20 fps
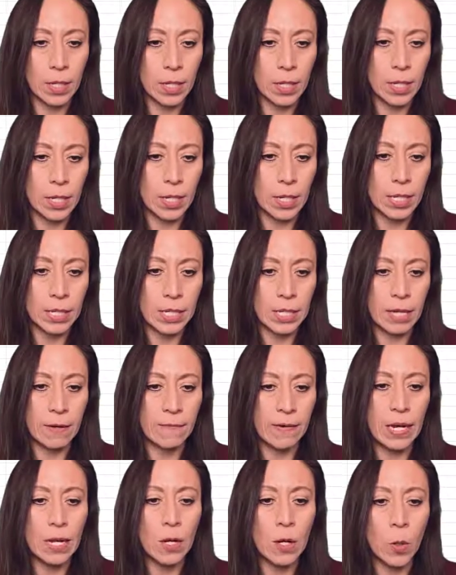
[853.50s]
and
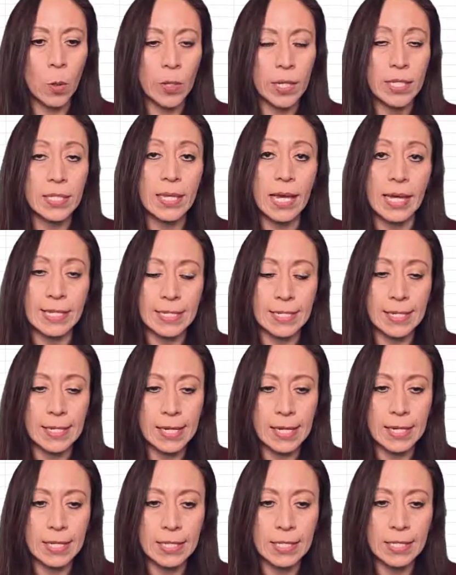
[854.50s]
if I load it as
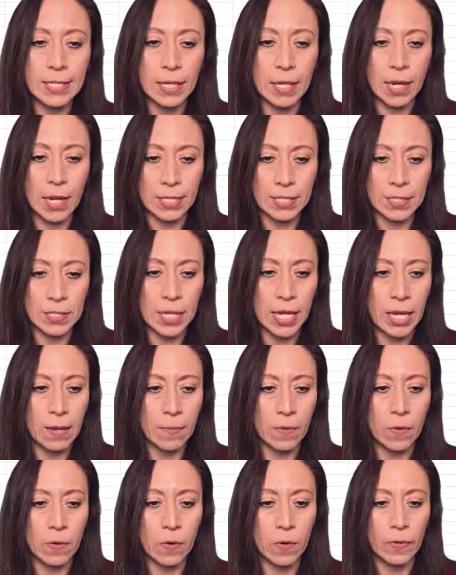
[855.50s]
is, as
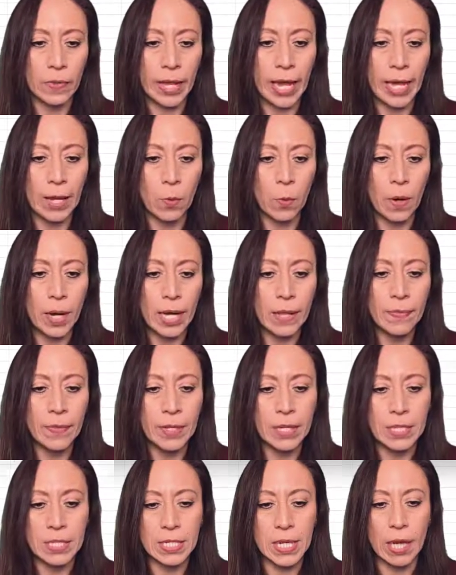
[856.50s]
table on A1,
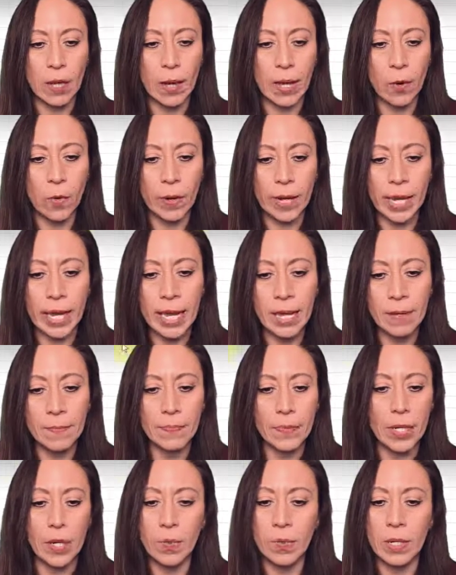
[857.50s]
I say
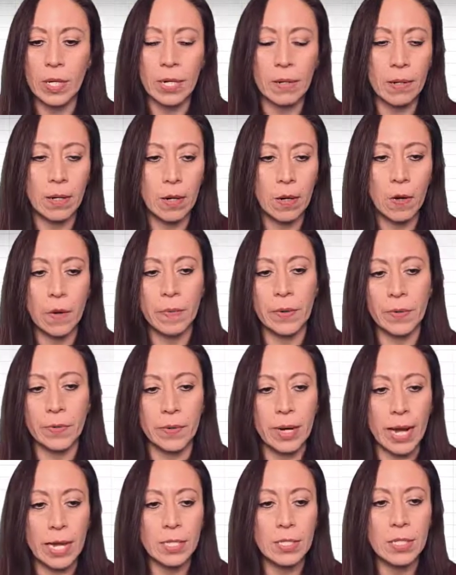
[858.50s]
okay, it will
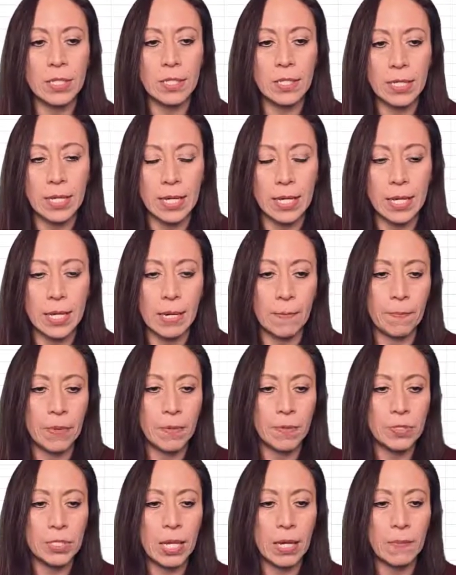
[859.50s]
overwrite the
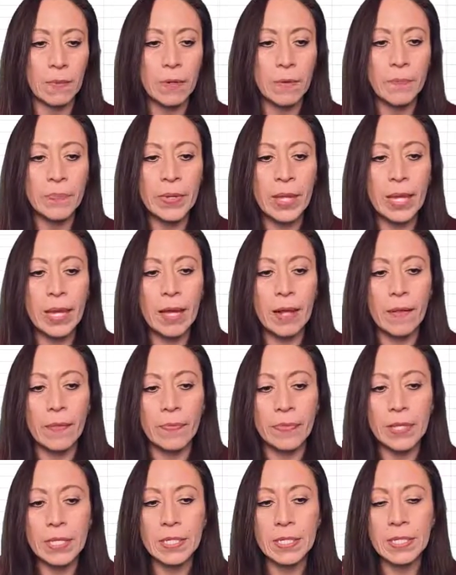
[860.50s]
pivot table.
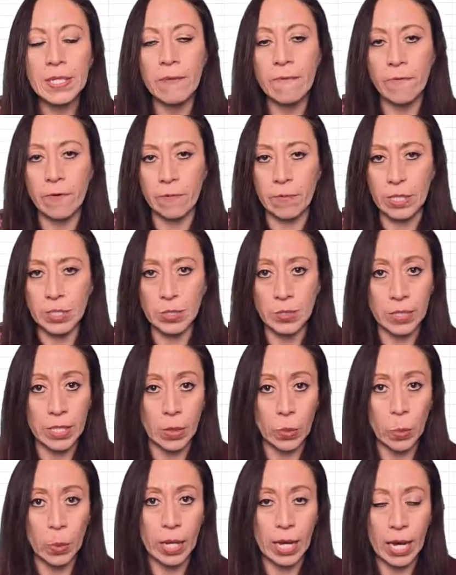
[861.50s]
This is the information
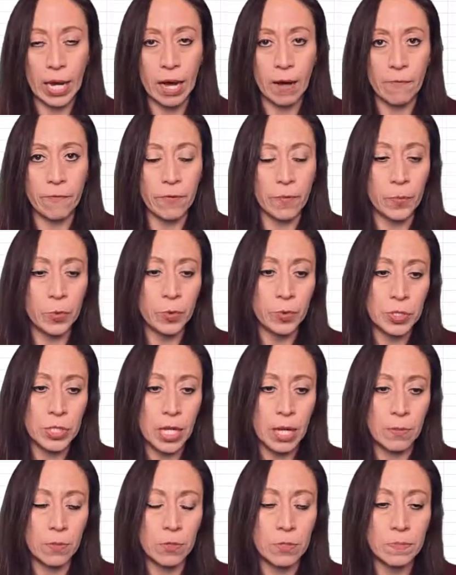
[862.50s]
that we have from those
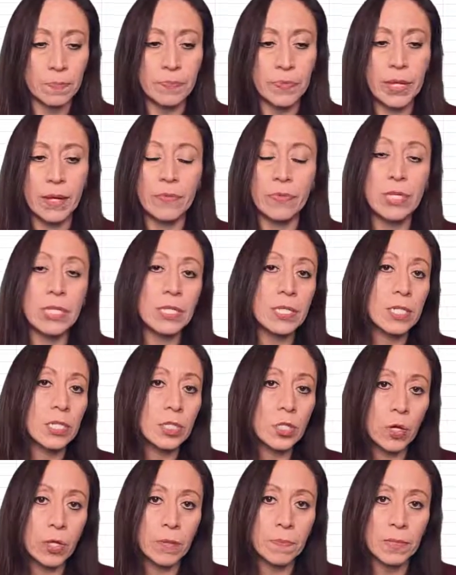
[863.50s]
tables. This
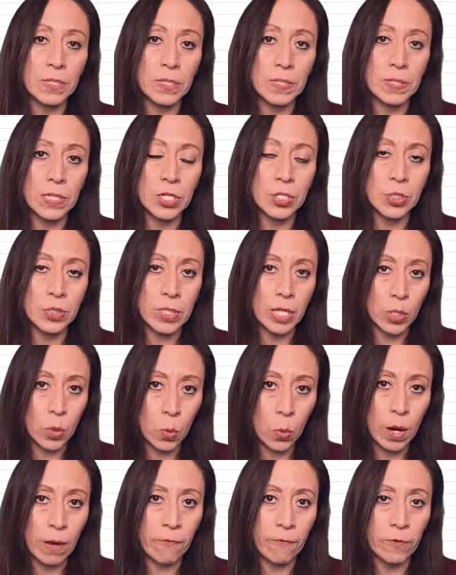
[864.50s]
is not the presentation that
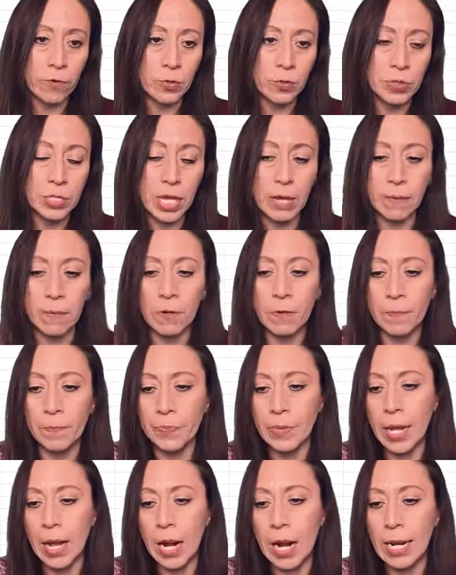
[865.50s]
you want for your table.
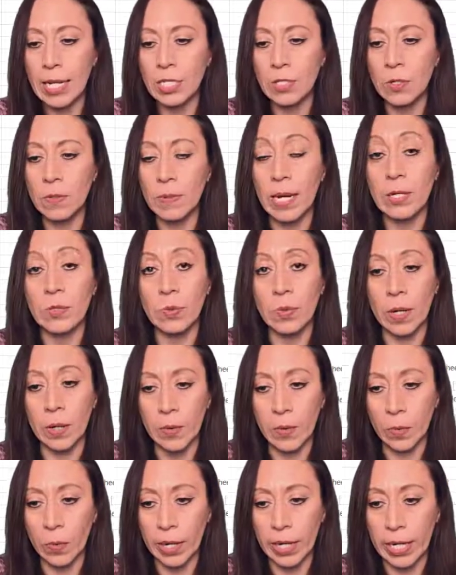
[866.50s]
Let's go back to
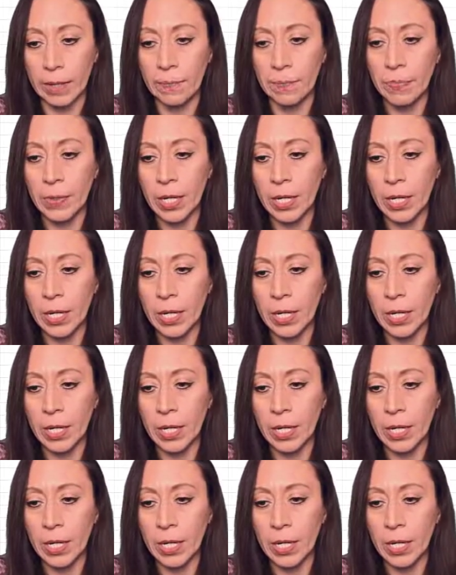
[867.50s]
our query.